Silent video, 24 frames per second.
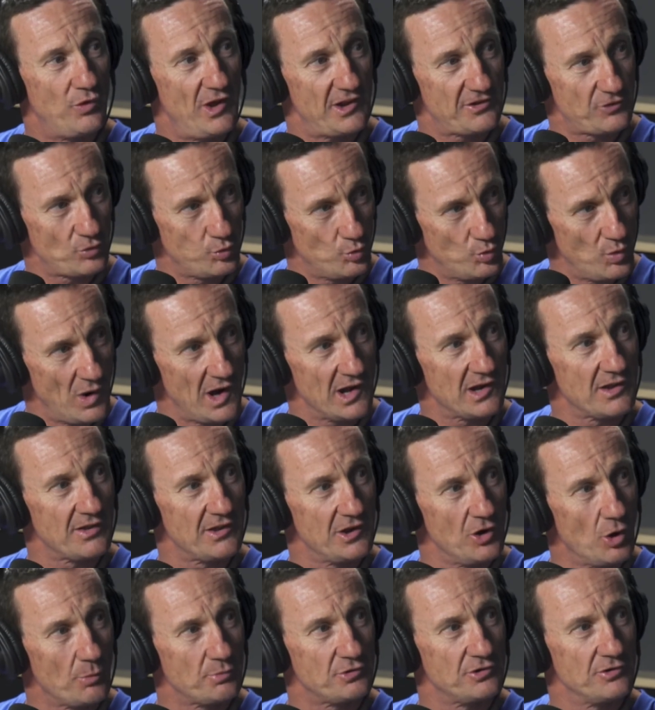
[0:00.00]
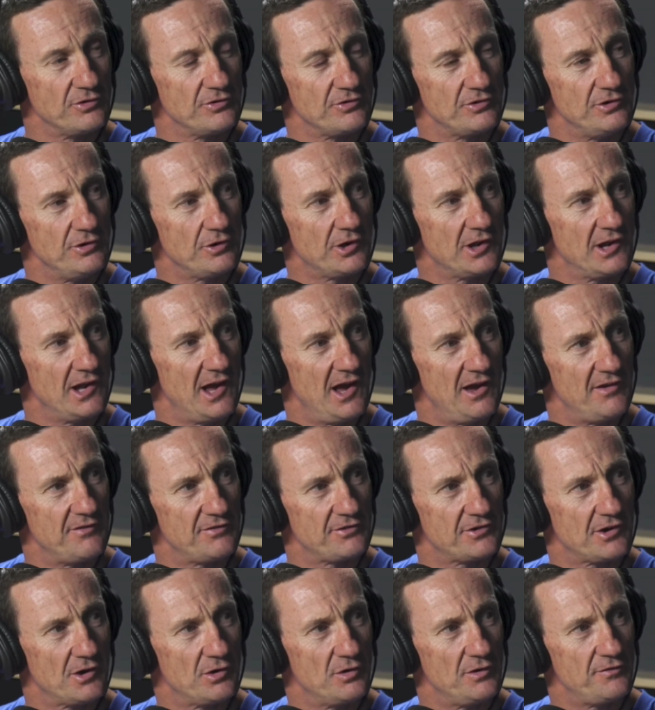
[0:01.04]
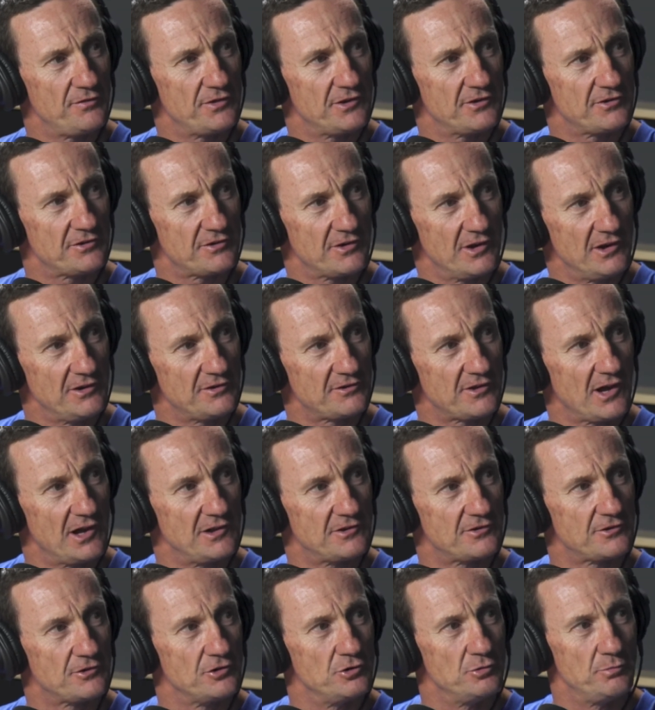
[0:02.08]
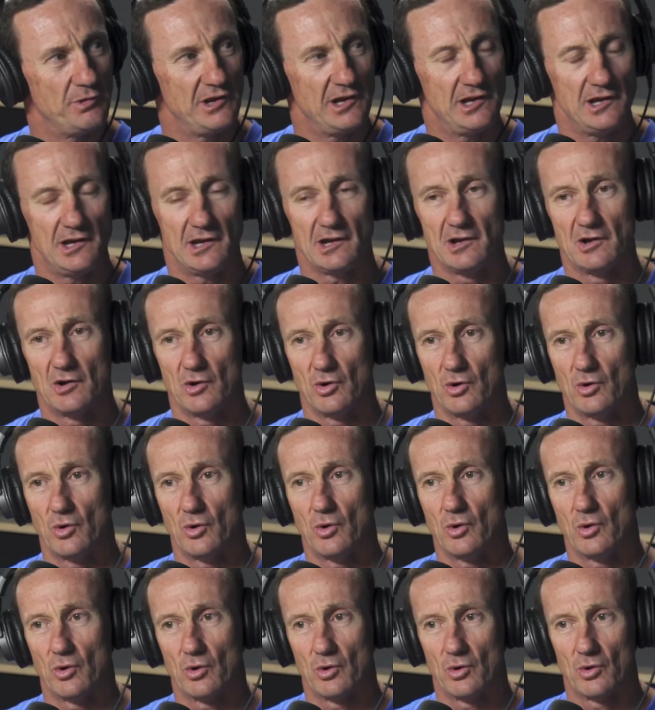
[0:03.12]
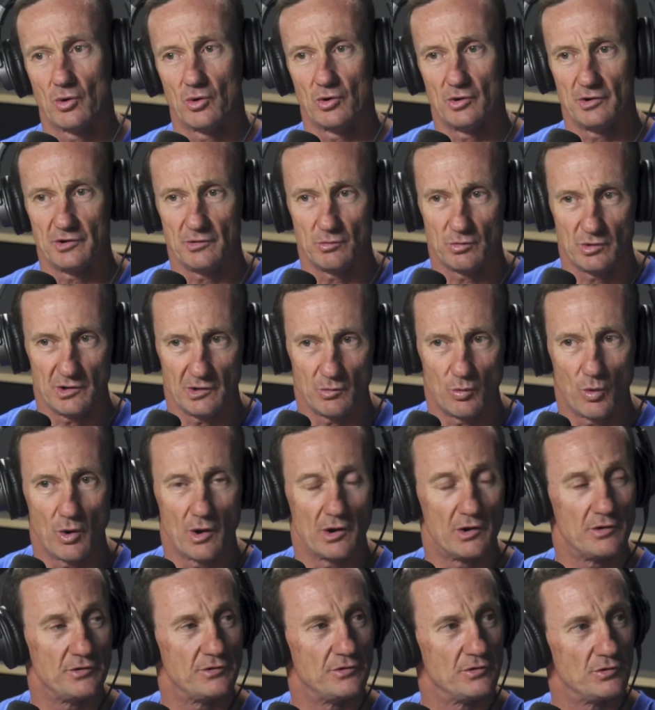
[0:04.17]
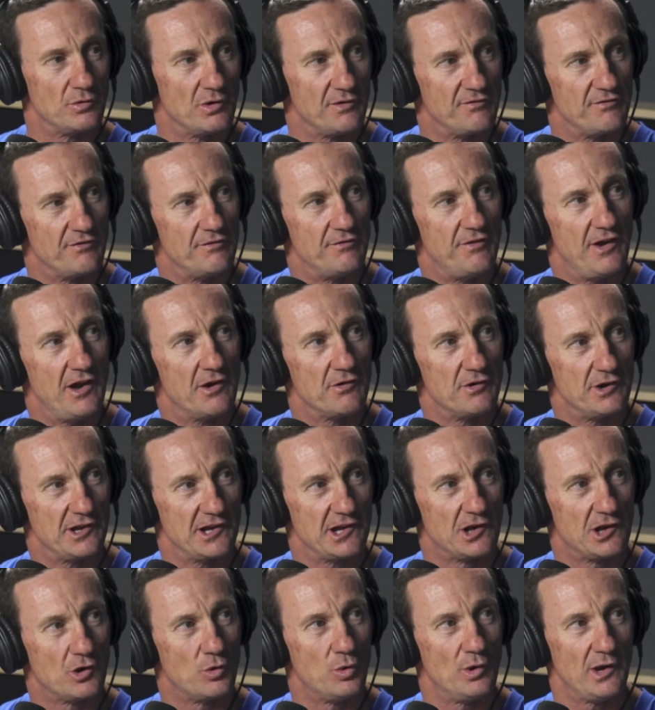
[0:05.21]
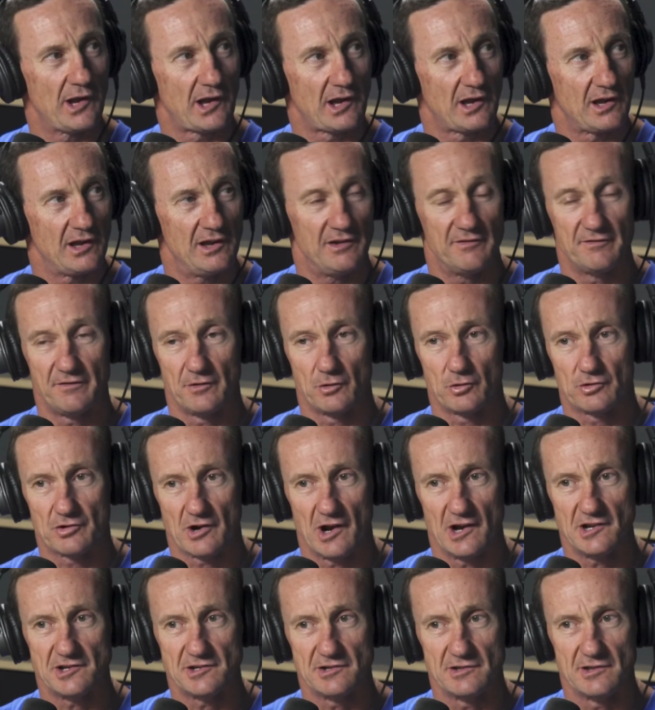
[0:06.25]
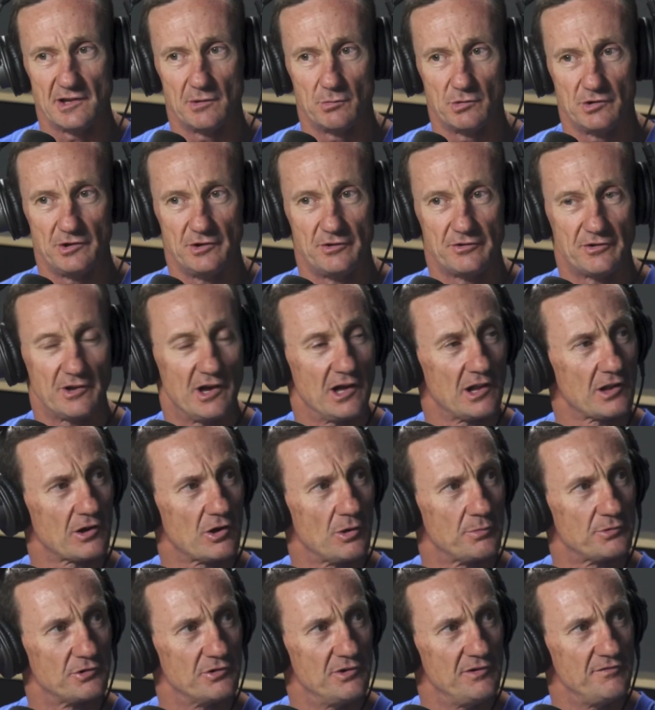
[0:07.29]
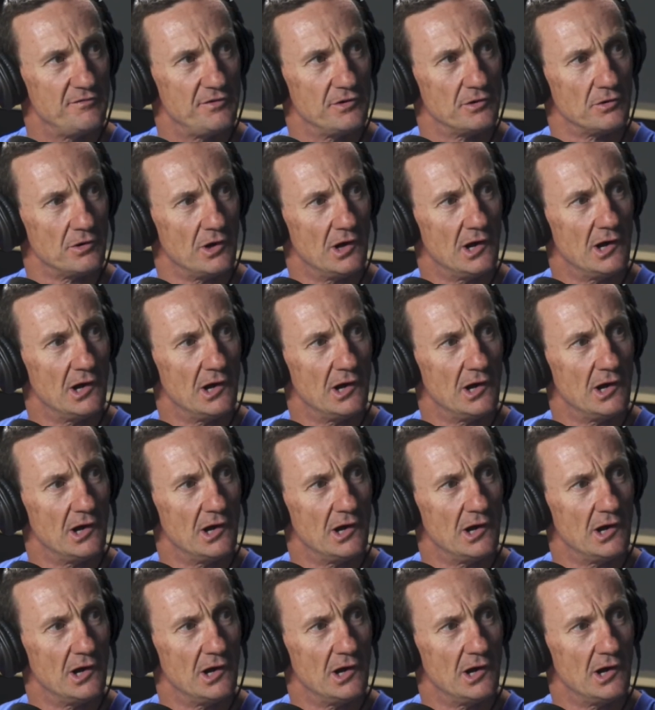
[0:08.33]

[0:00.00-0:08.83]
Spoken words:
That's one of the options you can have. So if the sea state's too big or we want to do a very quick infiltration, then we'll use a helicopter infill.